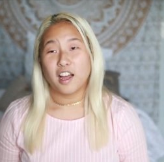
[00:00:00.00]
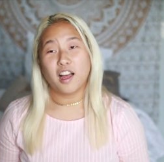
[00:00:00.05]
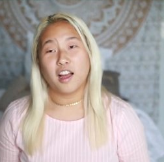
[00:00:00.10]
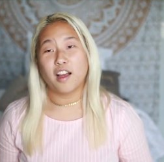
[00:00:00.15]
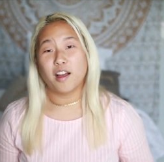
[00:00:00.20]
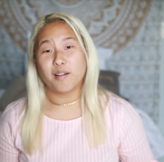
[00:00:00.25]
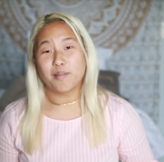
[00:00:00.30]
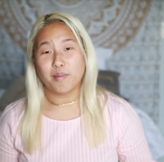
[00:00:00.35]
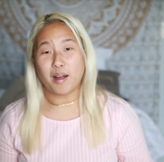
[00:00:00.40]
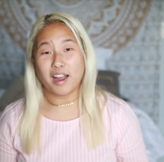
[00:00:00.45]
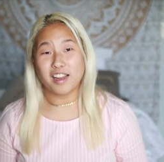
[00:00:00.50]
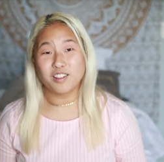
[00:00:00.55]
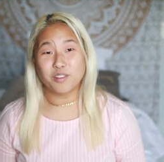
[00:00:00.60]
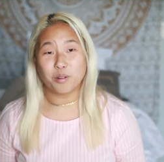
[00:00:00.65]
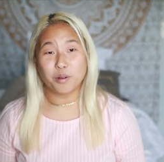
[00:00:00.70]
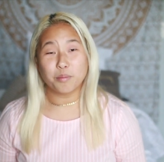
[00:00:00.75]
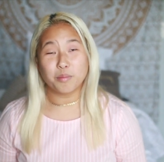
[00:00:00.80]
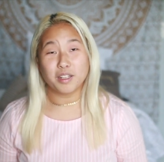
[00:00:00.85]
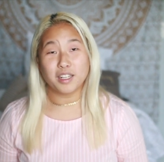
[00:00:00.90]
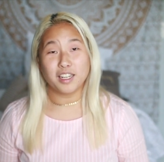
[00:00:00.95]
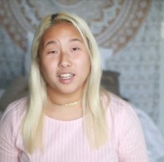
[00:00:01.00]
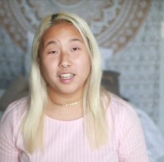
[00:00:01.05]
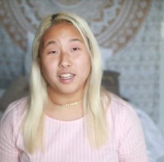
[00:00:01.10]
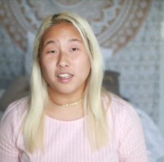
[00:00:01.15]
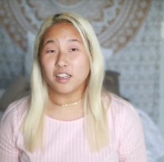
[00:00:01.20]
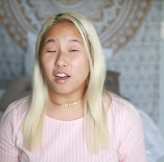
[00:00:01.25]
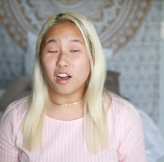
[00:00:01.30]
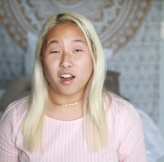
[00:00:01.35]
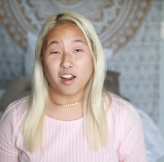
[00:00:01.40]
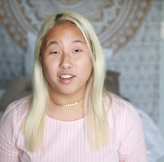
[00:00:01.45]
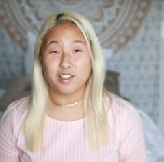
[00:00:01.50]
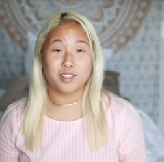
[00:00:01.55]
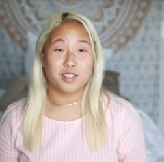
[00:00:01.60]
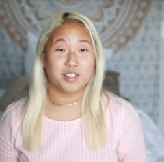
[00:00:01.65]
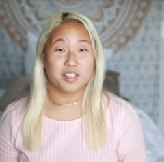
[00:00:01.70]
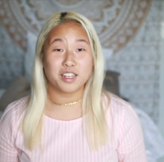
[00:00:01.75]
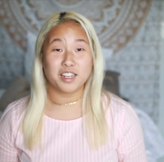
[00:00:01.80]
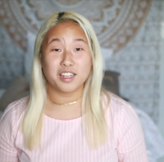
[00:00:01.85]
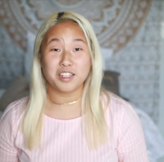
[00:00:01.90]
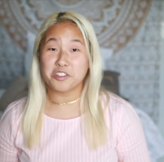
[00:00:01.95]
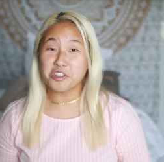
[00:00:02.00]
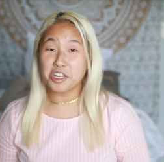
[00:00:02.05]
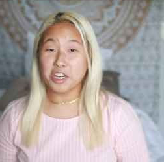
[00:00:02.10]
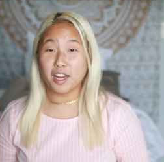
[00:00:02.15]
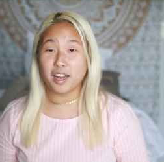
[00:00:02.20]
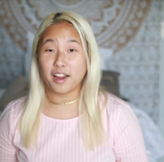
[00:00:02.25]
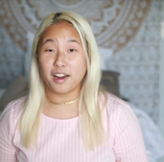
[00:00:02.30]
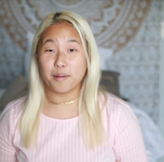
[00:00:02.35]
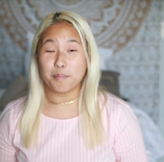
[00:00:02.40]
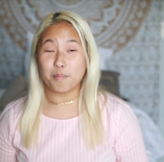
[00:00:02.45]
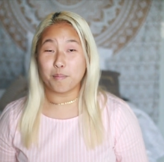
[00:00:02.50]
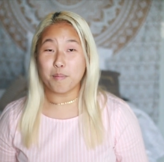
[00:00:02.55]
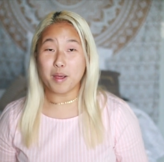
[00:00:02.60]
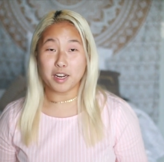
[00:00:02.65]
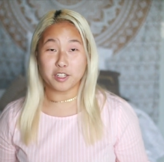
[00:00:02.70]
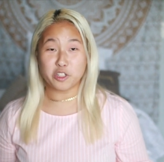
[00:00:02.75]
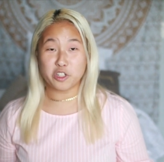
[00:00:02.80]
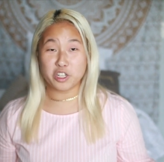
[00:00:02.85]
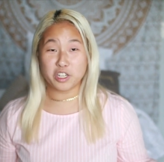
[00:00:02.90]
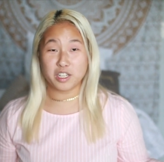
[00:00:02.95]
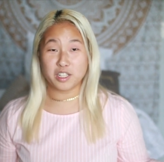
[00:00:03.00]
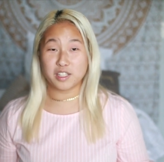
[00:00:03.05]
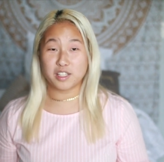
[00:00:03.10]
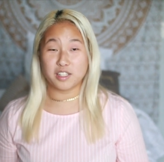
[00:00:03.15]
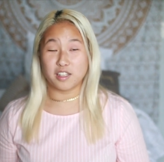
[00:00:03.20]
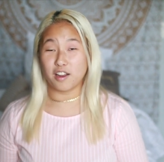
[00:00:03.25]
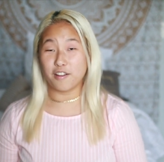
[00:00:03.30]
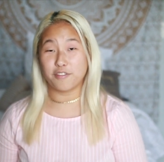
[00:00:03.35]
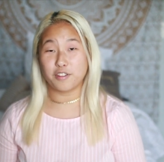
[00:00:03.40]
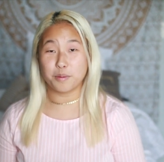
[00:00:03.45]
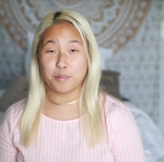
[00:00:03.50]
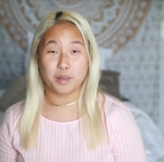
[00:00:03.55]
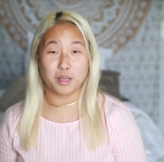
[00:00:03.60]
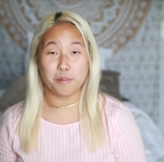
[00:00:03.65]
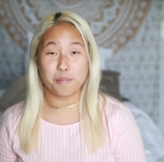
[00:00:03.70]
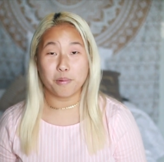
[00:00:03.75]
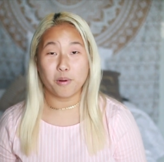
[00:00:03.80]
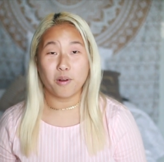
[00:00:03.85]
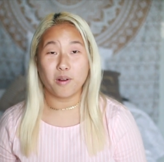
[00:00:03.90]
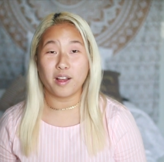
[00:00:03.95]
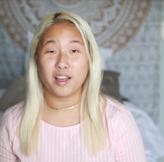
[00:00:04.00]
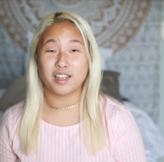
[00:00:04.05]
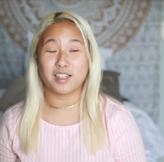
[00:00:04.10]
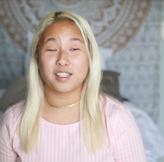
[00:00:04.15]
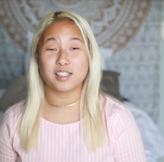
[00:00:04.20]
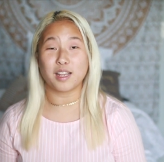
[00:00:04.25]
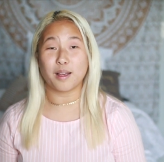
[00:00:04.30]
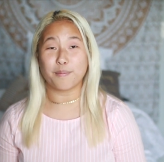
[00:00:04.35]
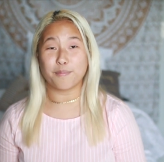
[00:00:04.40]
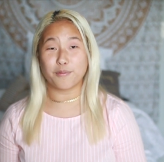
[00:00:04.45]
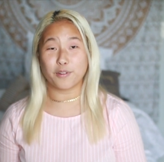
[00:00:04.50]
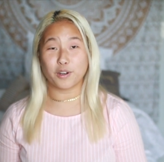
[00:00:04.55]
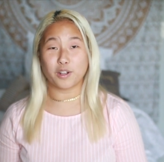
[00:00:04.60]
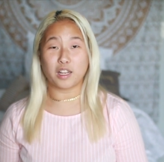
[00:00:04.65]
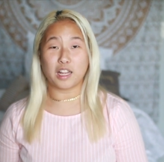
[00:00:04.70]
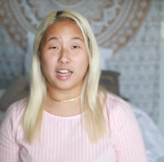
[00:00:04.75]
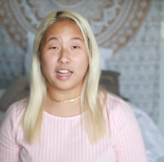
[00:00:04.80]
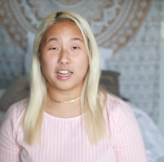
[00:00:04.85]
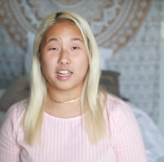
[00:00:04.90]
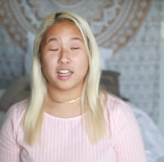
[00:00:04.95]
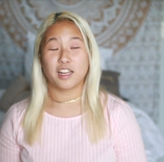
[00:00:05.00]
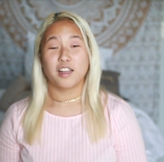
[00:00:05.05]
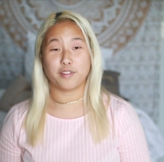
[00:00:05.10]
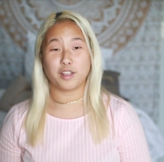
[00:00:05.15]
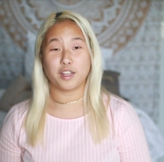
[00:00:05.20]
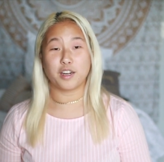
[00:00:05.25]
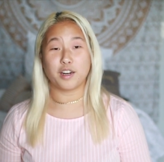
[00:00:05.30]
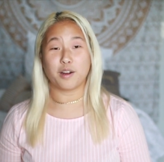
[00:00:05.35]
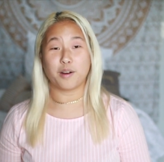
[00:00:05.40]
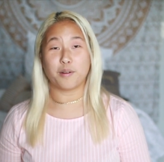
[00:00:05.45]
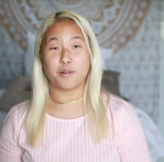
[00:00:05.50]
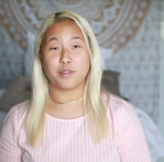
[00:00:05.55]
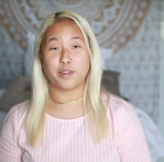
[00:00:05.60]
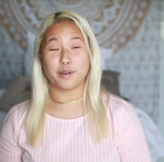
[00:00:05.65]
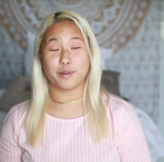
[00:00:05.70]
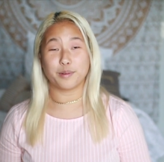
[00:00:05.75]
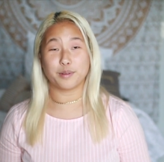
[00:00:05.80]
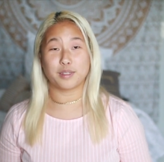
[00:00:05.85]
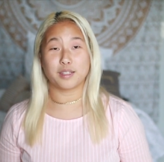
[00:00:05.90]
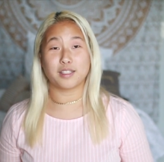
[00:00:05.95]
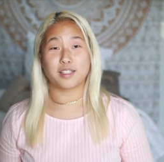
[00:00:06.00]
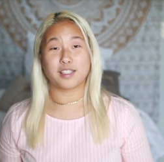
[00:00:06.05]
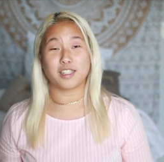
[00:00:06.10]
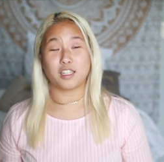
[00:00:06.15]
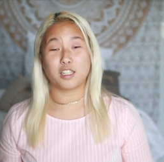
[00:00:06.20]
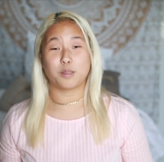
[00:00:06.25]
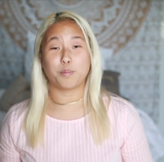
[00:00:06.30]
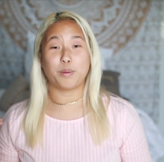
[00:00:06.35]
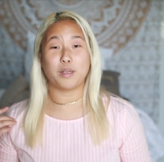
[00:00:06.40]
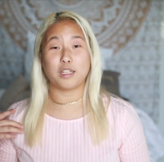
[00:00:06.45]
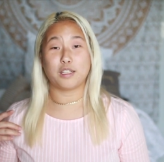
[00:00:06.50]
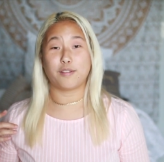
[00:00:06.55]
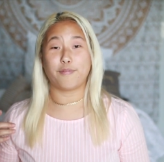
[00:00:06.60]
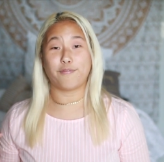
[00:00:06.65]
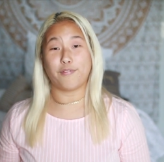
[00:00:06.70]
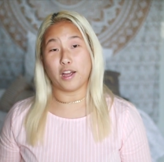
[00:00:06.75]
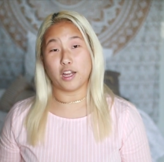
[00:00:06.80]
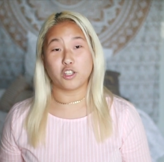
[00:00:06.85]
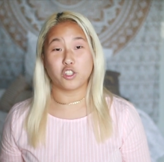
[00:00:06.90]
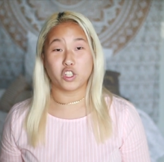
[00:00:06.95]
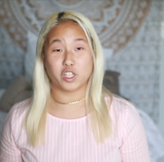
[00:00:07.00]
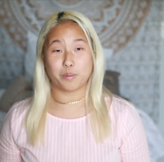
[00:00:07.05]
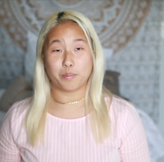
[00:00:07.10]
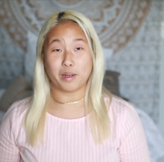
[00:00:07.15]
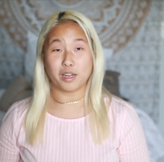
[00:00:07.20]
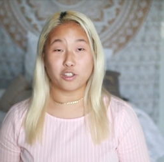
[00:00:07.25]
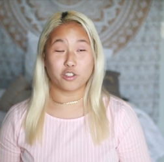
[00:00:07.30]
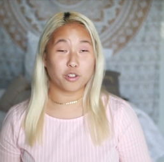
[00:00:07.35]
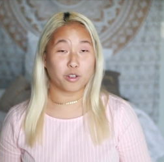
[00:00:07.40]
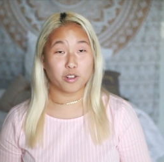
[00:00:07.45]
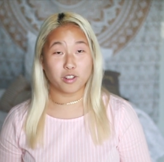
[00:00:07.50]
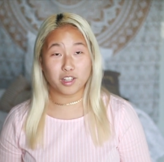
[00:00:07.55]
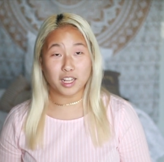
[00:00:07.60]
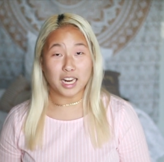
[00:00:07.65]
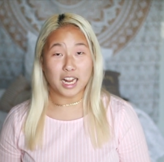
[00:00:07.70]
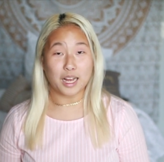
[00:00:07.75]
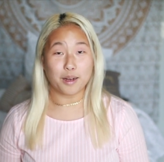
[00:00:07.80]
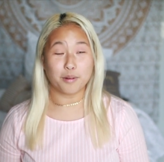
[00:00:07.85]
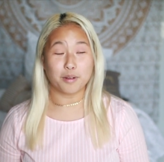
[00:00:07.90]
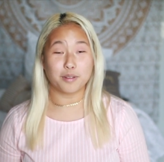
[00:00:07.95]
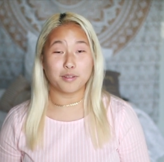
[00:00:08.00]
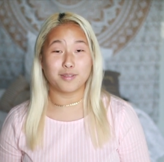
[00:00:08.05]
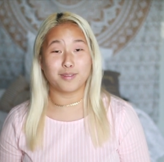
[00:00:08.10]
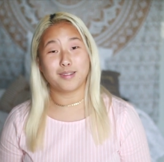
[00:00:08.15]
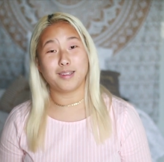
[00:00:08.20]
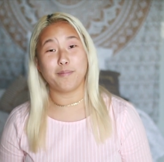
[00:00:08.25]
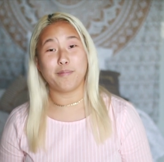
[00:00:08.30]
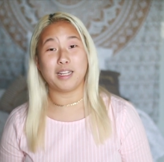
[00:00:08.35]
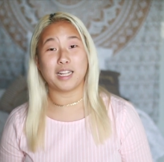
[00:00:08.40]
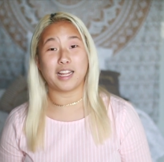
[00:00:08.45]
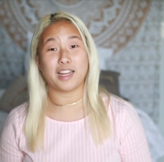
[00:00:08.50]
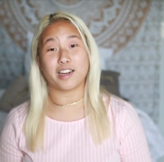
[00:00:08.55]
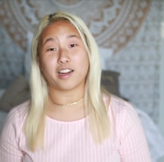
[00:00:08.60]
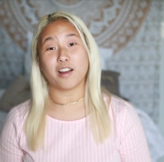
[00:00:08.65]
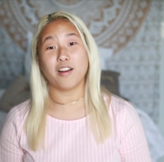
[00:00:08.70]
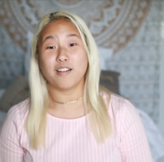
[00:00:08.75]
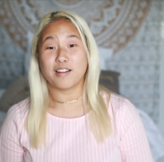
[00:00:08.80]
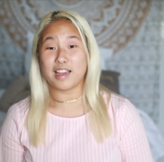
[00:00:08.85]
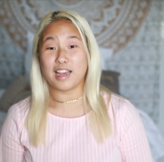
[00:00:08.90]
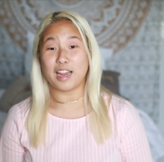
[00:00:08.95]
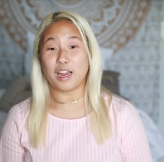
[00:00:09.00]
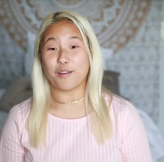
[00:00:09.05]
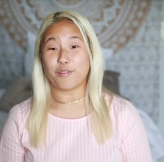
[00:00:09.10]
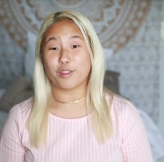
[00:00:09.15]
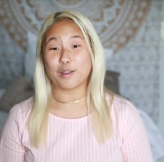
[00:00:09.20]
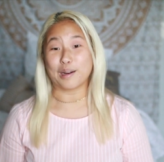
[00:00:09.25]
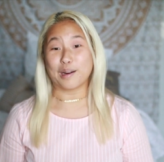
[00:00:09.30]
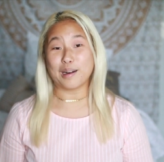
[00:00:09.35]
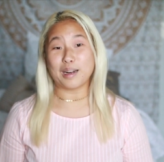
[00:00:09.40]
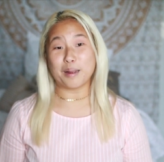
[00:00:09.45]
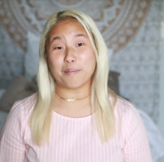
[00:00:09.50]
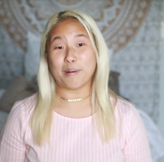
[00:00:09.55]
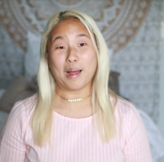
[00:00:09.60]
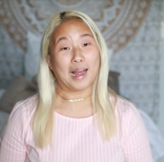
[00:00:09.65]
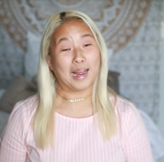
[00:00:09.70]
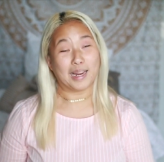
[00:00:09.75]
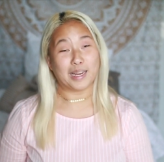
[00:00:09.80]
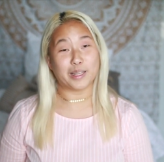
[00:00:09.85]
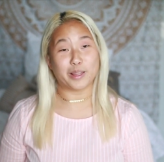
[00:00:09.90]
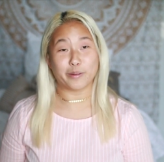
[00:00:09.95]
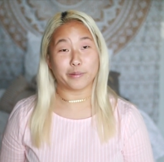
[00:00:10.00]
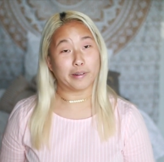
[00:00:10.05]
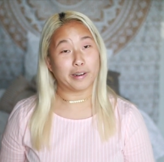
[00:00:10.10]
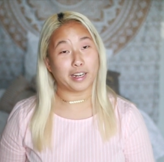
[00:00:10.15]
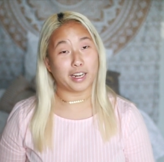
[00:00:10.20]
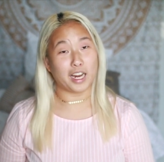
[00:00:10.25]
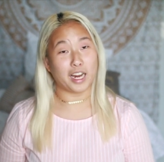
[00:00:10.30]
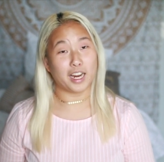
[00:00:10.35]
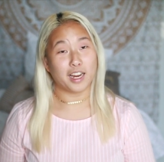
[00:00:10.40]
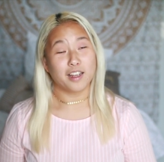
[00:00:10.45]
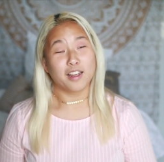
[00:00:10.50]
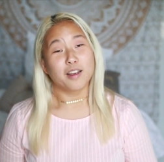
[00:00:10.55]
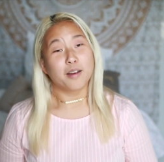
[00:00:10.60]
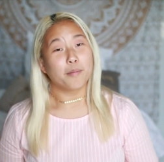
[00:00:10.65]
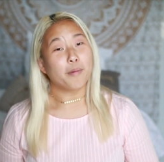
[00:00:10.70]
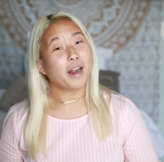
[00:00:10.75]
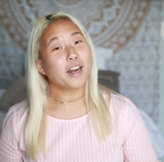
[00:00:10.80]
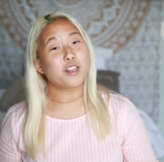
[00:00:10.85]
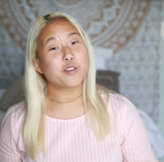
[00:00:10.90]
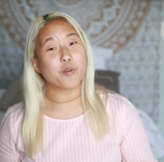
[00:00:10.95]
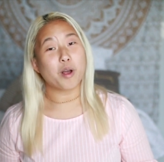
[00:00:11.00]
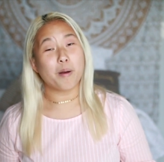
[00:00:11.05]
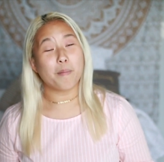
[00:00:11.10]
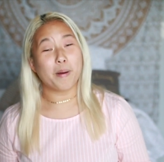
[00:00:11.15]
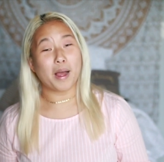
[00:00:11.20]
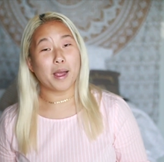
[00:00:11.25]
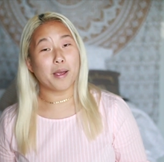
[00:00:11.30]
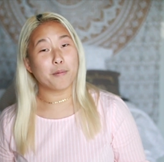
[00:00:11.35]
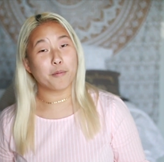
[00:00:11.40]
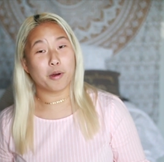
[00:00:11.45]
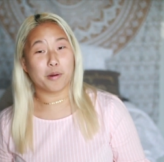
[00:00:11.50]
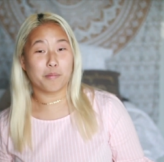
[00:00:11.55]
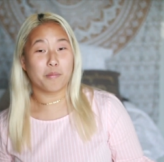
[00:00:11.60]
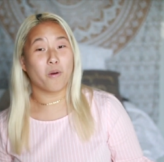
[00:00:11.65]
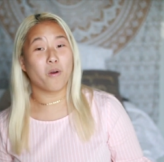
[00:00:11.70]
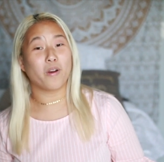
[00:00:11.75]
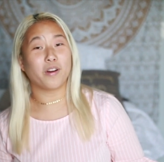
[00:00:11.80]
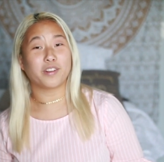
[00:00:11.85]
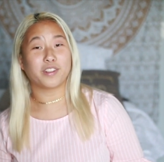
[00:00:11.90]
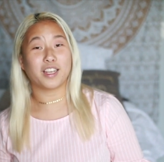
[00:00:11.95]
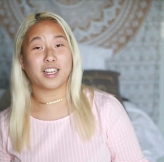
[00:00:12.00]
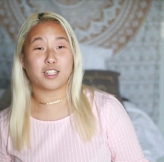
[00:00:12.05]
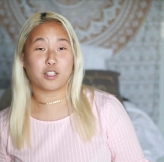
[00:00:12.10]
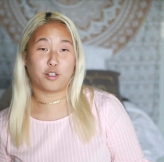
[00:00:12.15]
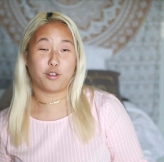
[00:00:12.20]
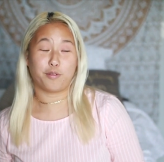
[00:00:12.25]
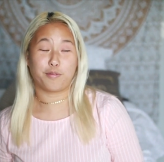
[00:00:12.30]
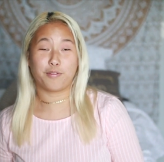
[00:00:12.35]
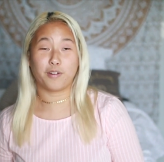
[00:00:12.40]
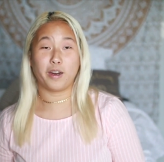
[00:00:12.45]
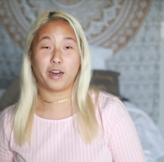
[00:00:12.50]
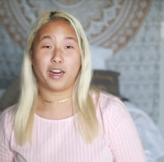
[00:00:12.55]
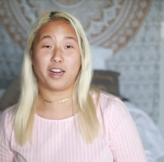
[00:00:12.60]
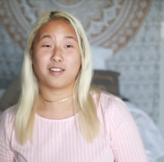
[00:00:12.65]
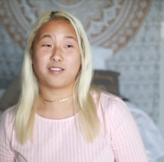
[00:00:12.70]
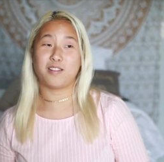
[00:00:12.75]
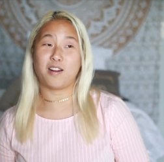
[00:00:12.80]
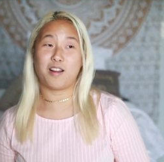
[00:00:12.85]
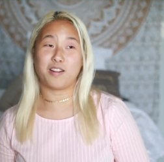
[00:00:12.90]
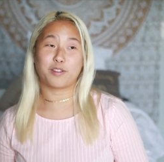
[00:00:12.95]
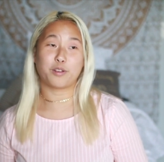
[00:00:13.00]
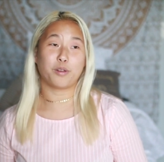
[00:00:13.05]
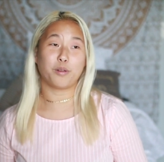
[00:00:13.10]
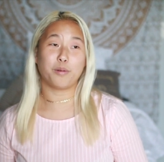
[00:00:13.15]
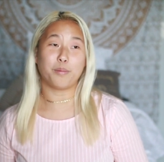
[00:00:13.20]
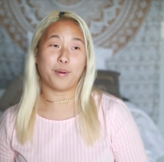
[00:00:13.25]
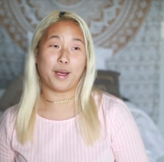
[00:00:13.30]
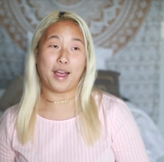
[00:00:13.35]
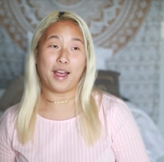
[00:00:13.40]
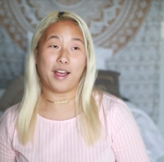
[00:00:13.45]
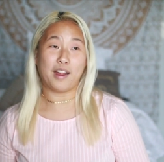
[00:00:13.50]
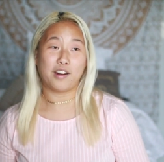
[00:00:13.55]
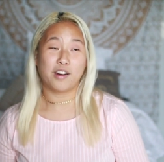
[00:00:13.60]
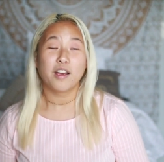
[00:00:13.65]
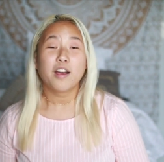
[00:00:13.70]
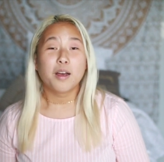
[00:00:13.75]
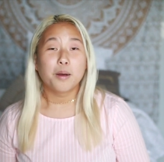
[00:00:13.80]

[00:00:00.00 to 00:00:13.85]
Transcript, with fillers: Um, I normally honestly didn't mention stuff to people except for like, you know, there was a six piece fudge special that I would be like, okay, if they're already buying three, might as well buy one more and get two free. It's not too bad.